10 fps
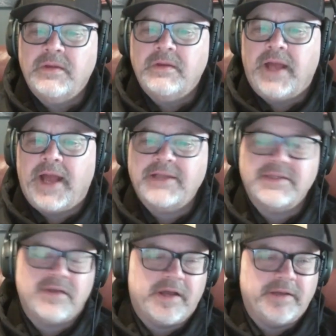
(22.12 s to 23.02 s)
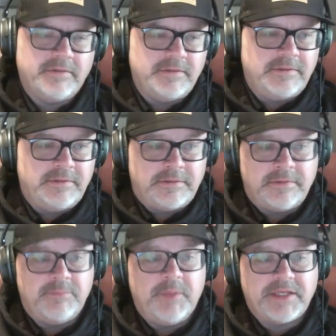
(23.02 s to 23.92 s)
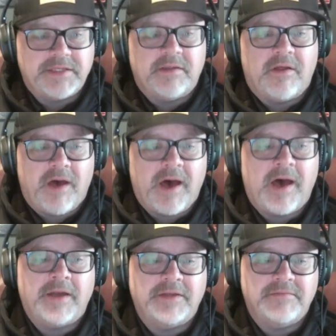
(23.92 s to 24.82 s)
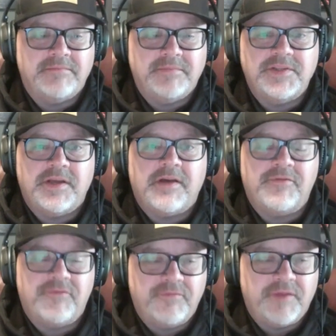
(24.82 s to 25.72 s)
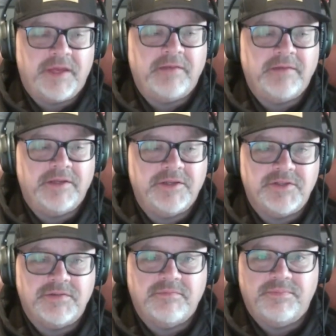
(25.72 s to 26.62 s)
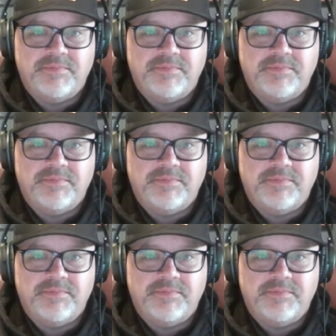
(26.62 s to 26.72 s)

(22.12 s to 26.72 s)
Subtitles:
Axon makes a lot of stuff that is